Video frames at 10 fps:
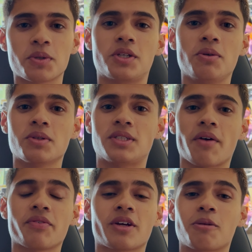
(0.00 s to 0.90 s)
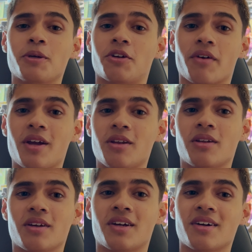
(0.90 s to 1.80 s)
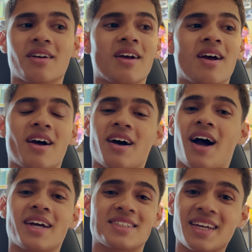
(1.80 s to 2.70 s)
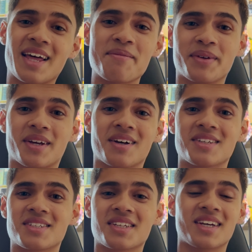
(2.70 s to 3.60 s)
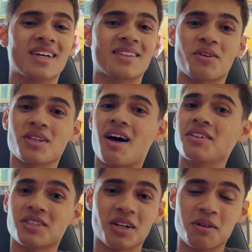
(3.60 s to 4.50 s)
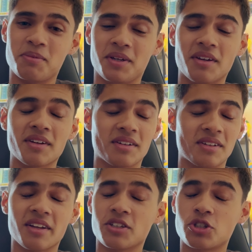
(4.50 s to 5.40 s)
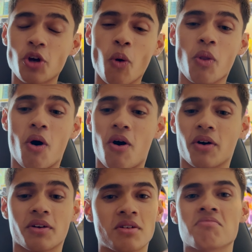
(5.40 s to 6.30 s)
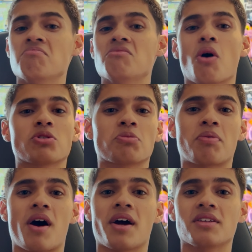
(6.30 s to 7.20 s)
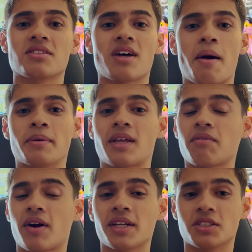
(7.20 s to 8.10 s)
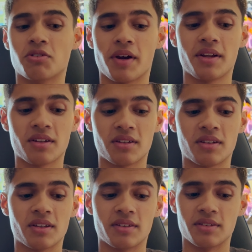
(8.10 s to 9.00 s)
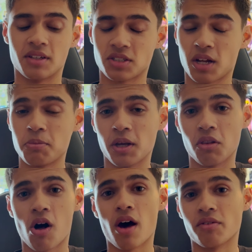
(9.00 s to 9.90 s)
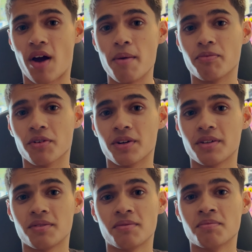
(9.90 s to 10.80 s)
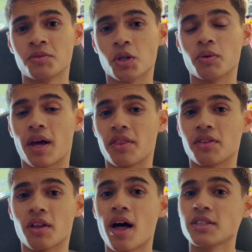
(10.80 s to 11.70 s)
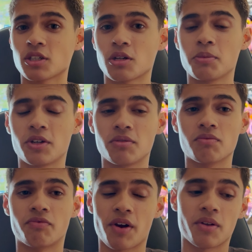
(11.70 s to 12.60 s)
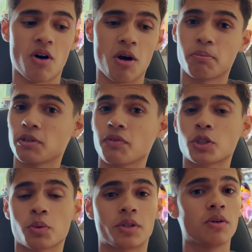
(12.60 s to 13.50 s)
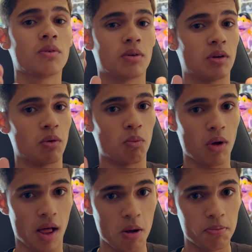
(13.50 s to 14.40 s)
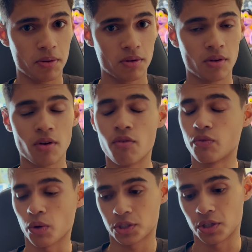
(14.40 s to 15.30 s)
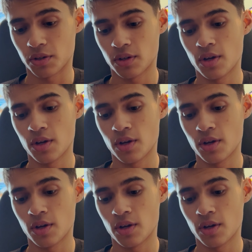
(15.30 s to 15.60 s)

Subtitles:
queue is definitely going to be great. I say that because those lines are going to be so long. No surprise. I mean, that ride is great. There's going to be a lot of hype for it. So, yeah, the lines are going to be very long, but the virtual queue will help for sure.